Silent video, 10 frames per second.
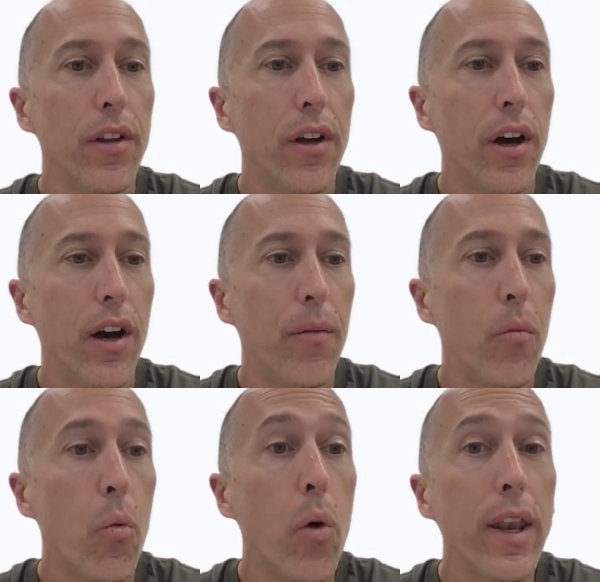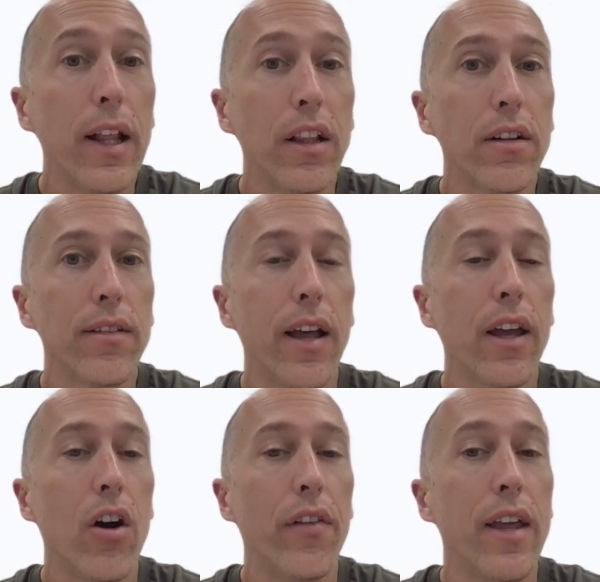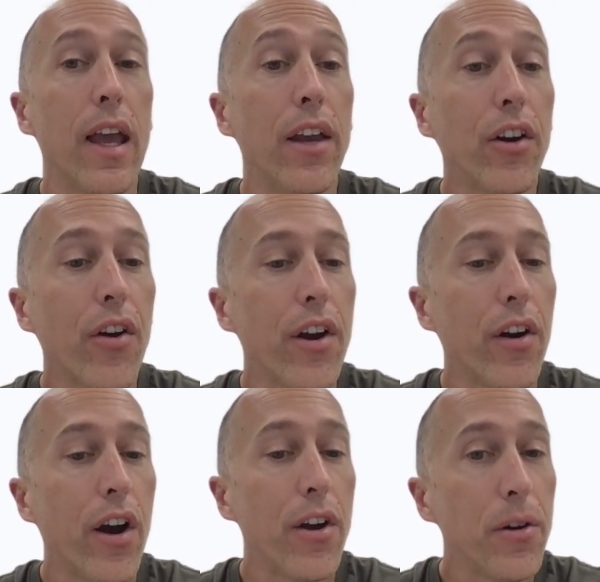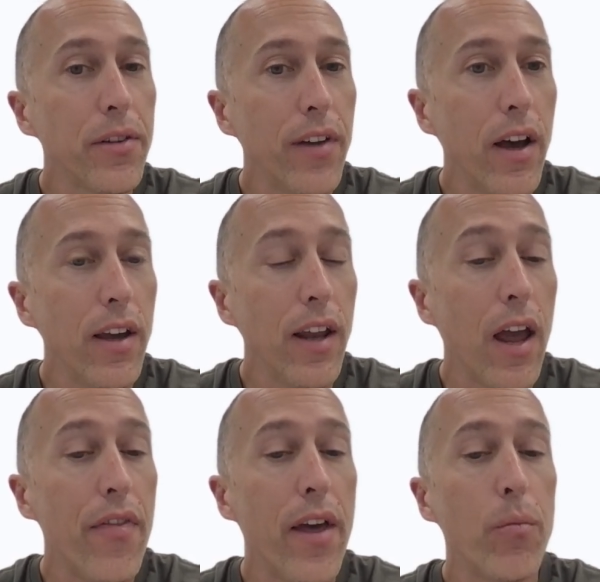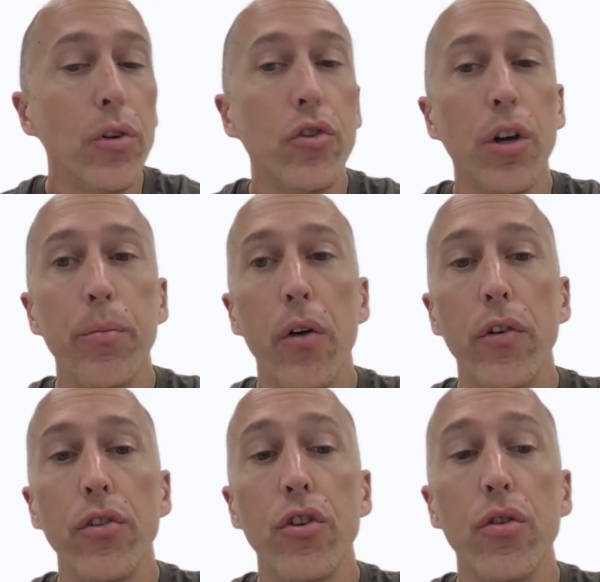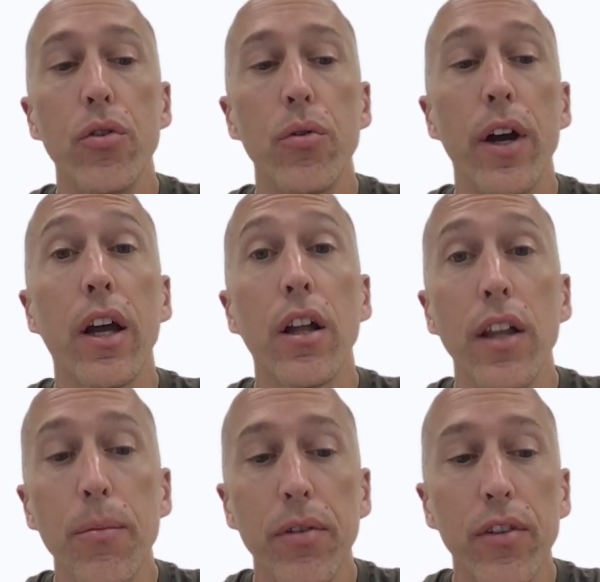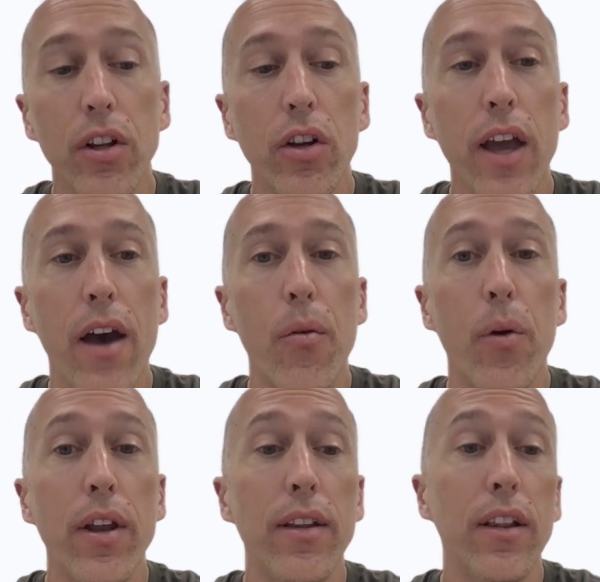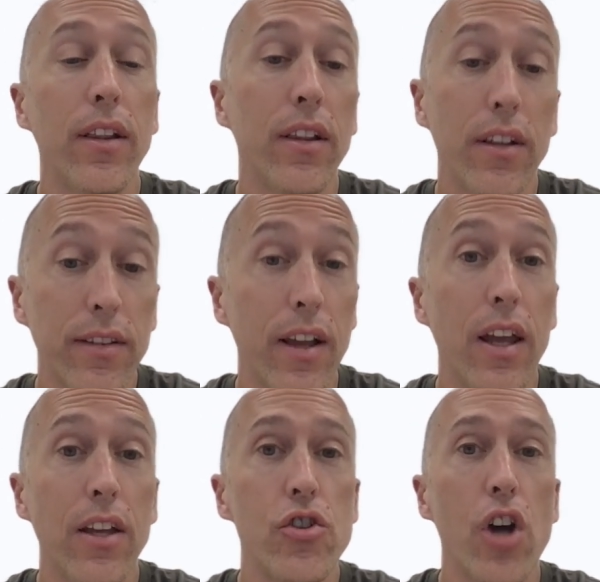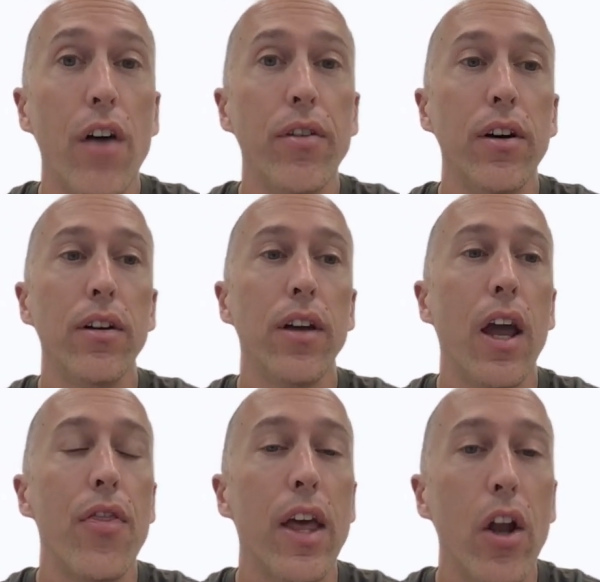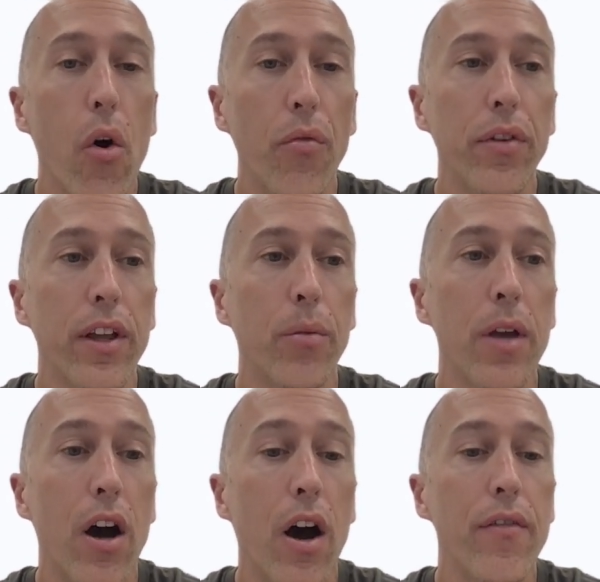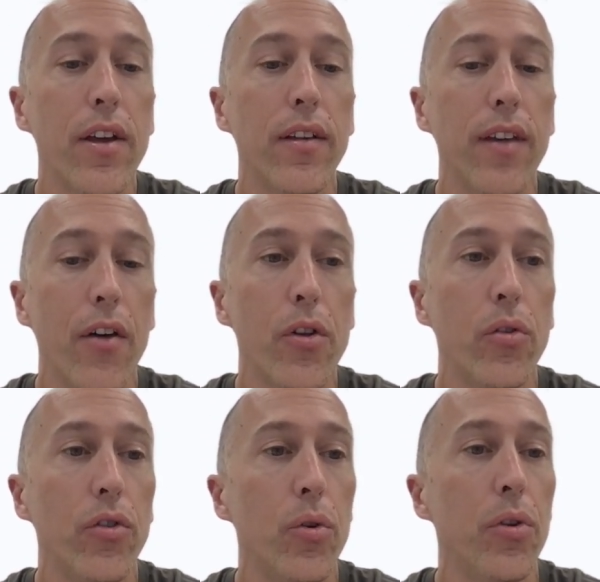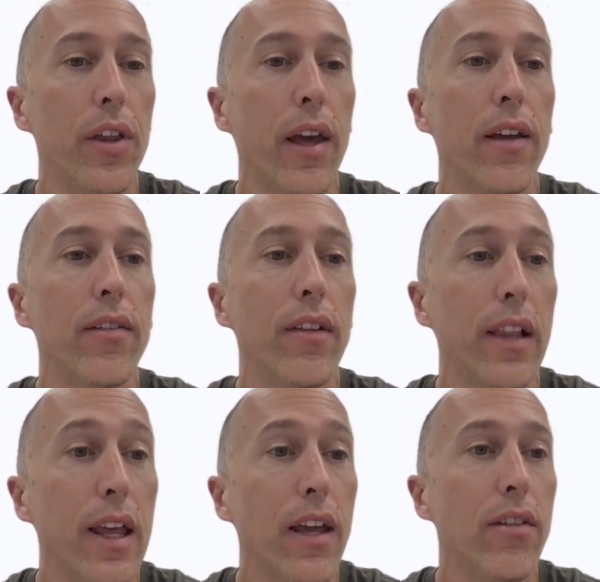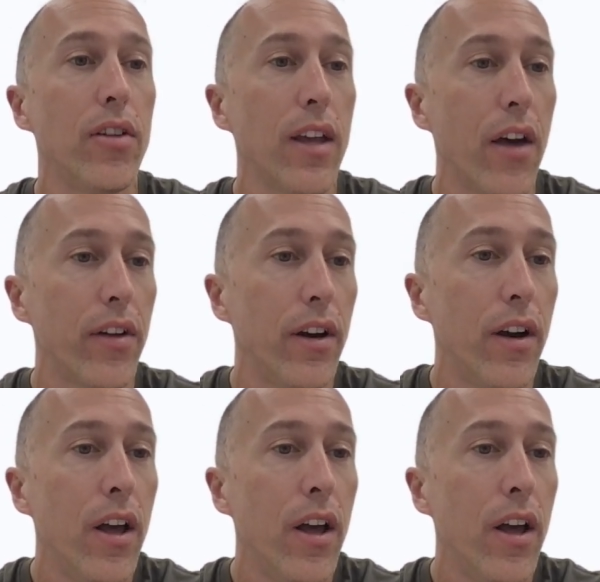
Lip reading: what it looks like on the Integrator IO side, and then we'll jump over to Eclipse to look at what it looks like in Java, and then hopefully it'll be obvious how those two things link together.